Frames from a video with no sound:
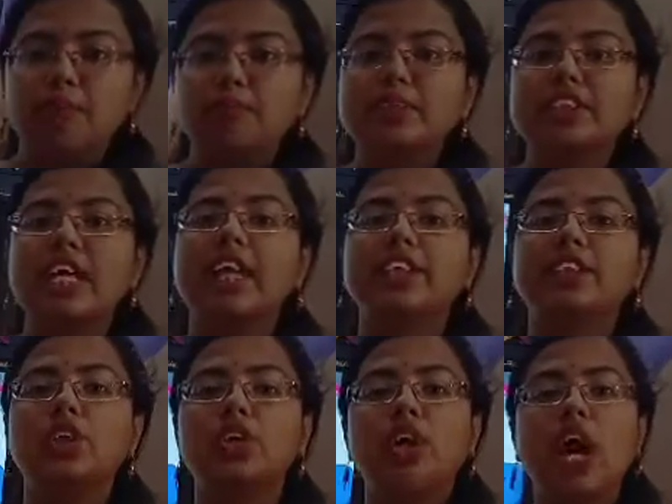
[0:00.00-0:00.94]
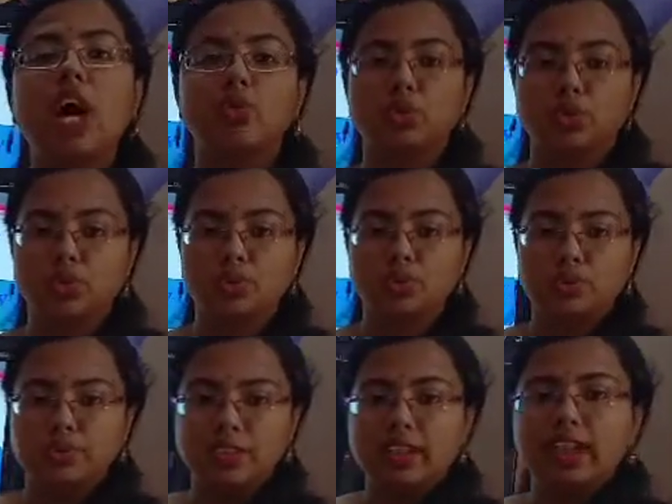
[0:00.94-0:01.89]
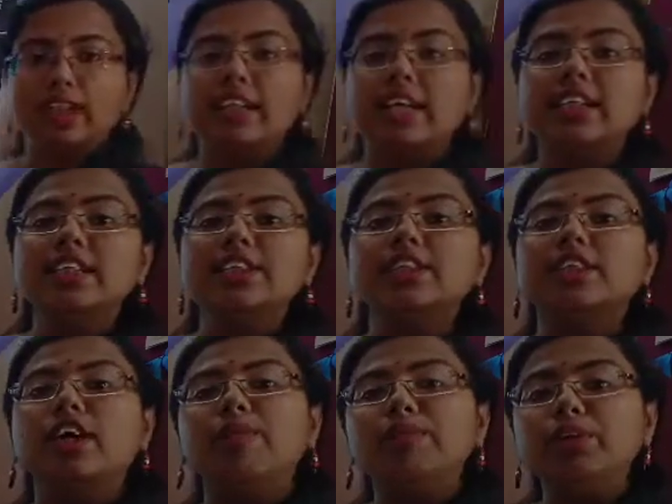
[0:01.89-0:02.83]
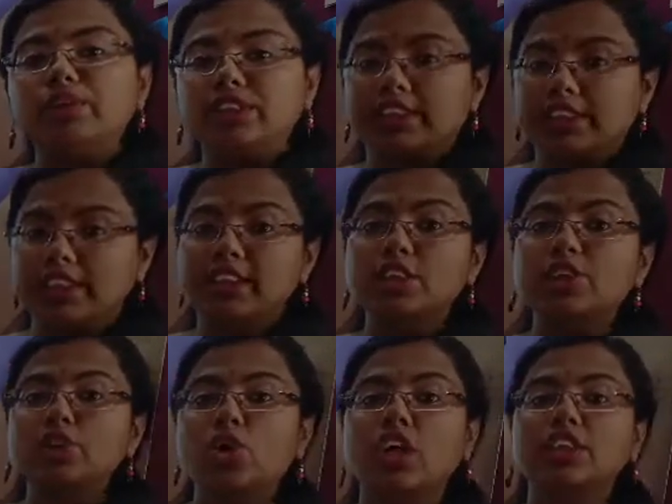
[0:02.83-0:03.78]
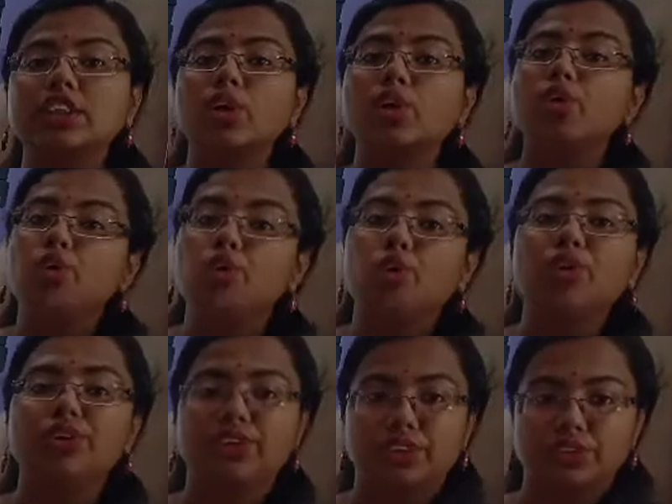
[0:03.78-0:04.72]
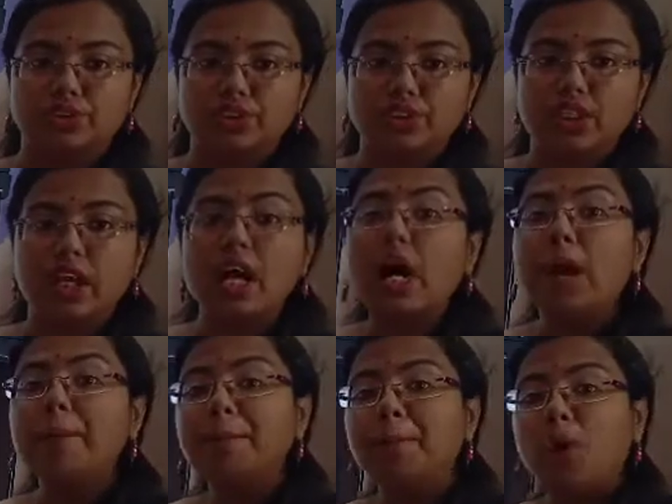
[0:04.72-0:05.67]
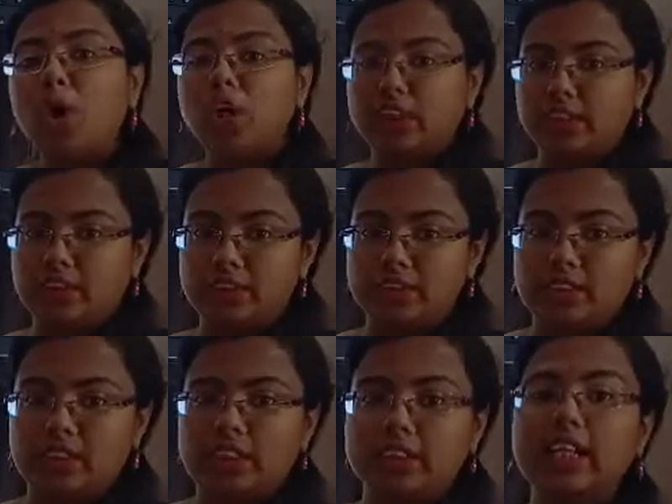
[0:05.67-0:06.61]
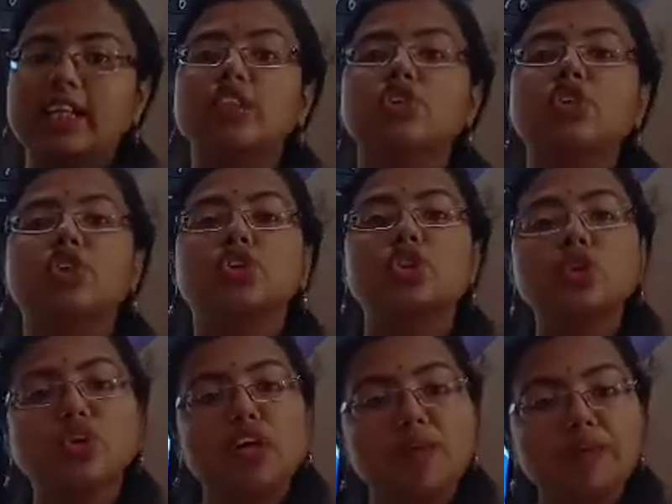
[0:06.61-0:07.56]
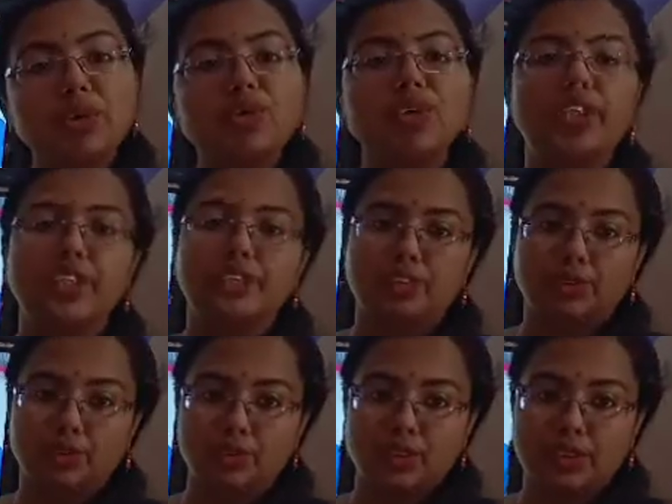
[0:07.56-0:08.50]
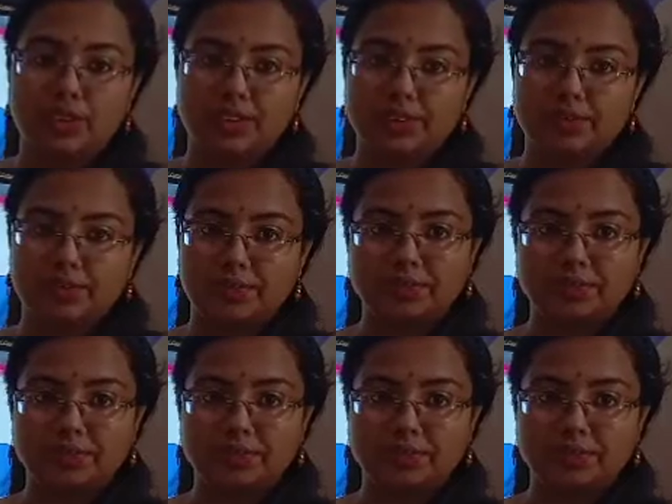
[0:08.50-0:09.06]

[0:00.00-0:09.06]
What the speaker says: beside your house, that is community. It is not your own resource. A pond, that is also community resources.